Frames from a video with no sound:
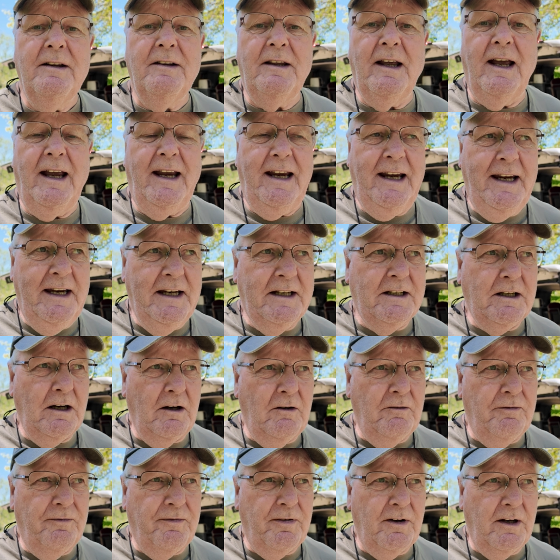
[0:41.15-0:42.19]
the
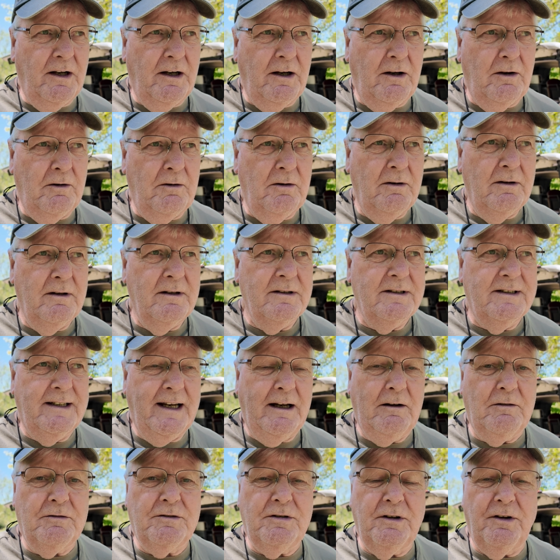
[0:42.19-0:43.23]
Ecoflow
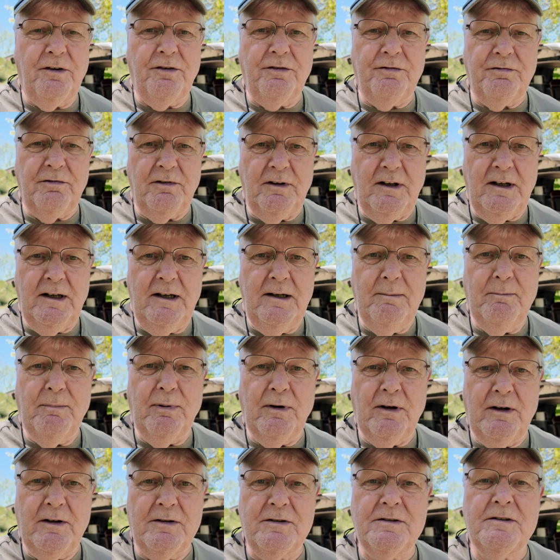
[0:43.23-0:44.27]
Delta 3
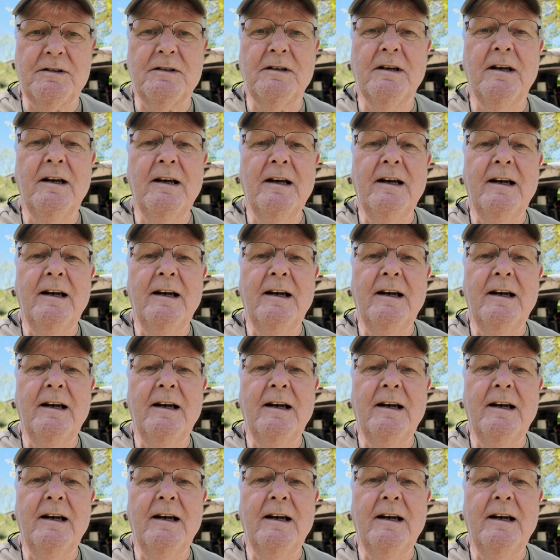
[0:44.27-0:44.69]
Plus